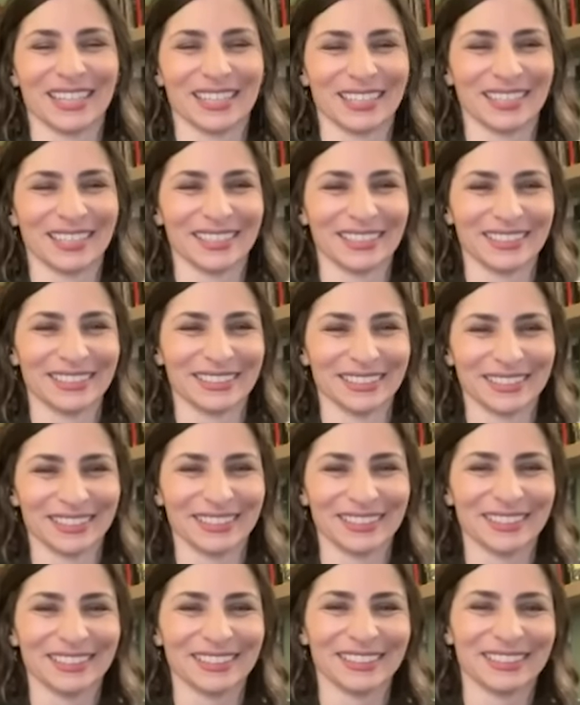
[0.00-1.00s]

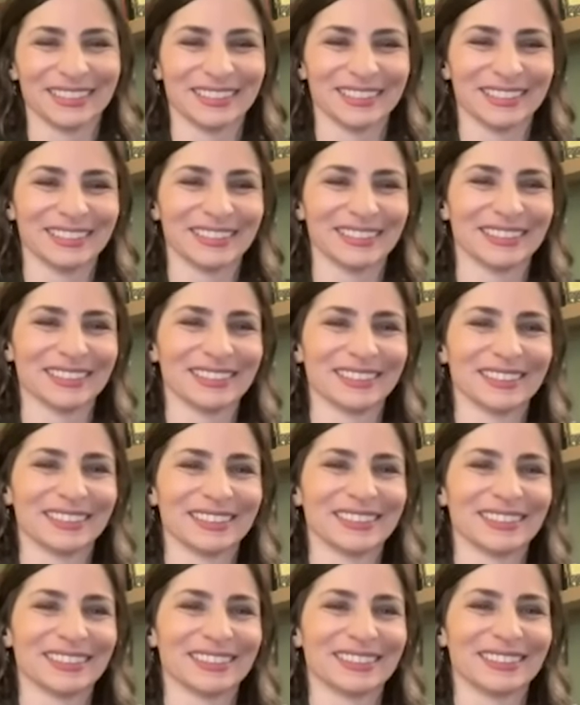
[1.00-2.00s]

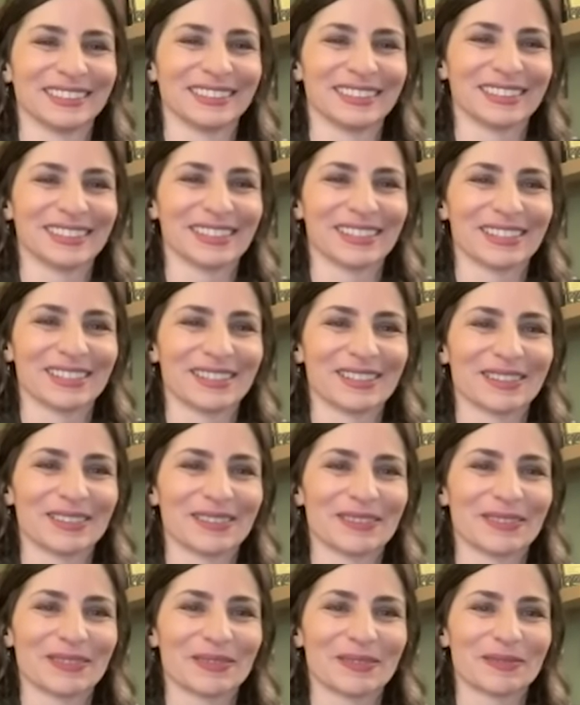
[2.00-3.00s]

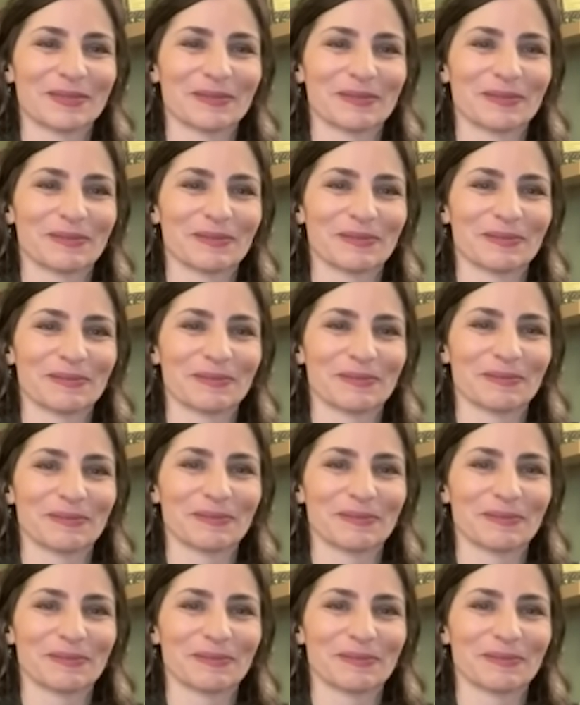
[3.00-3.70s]
[no speech]